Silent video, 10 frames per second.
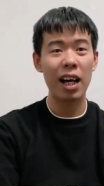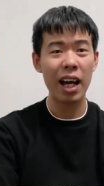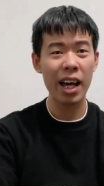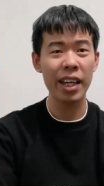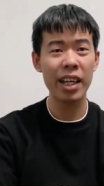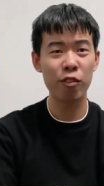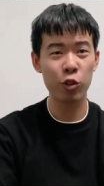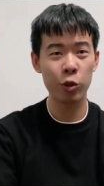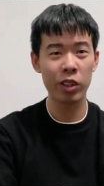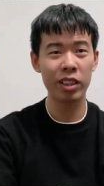Hi
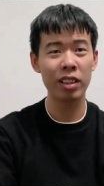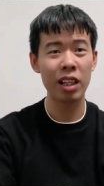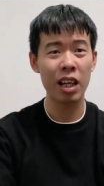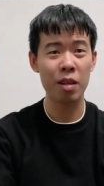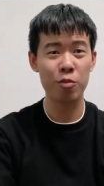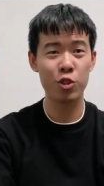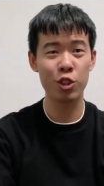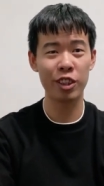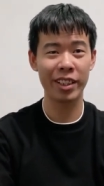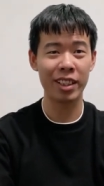everyone, I'm
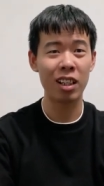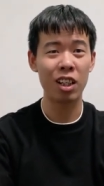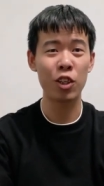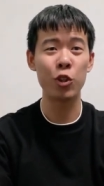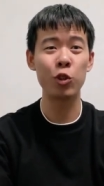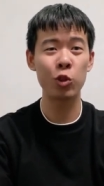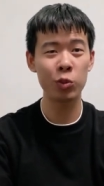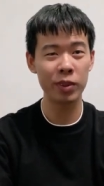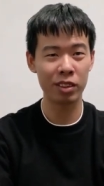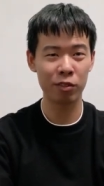Joy, a
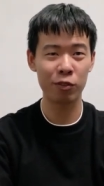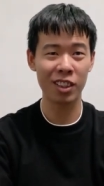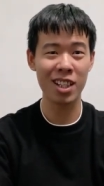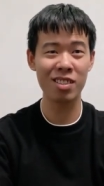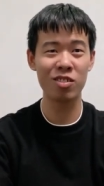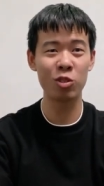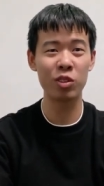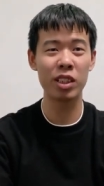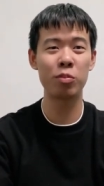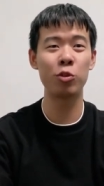YouTuber focused on
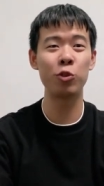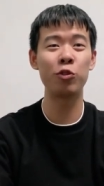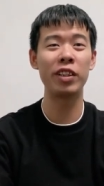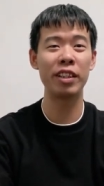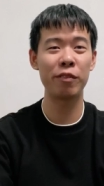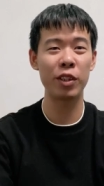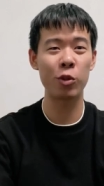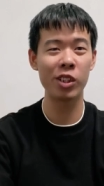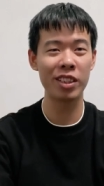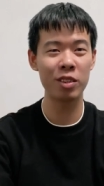improve living
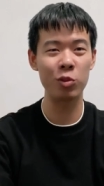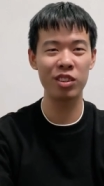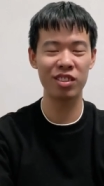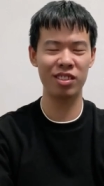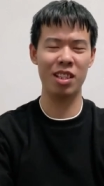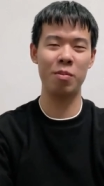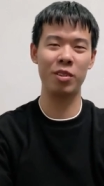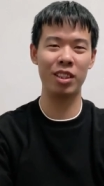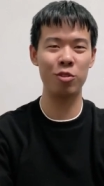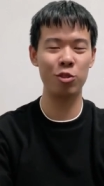quality with some
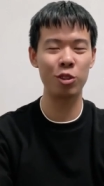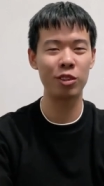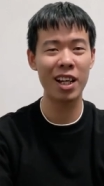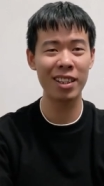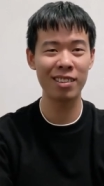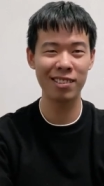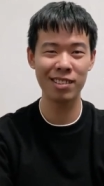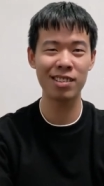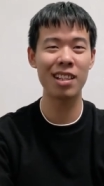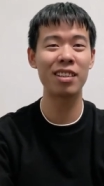digital
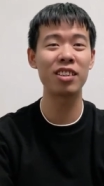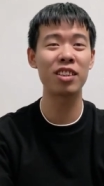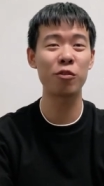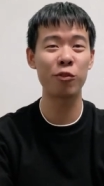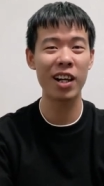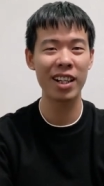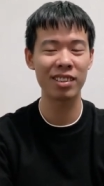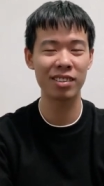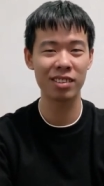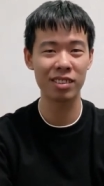items and
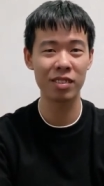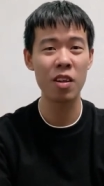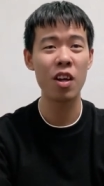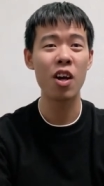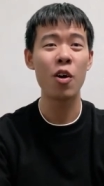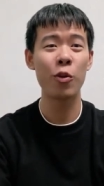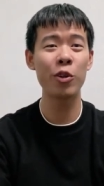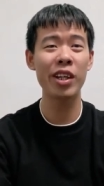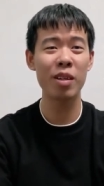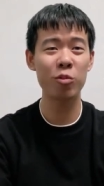devices.
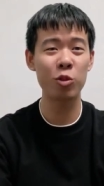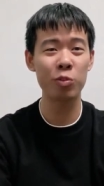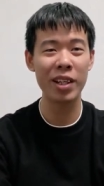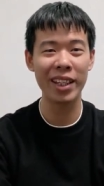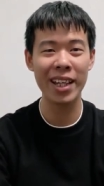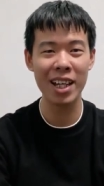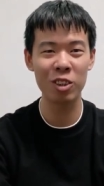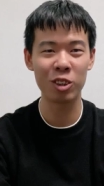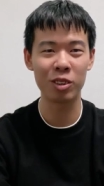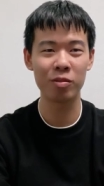Welcome to my
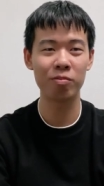channel.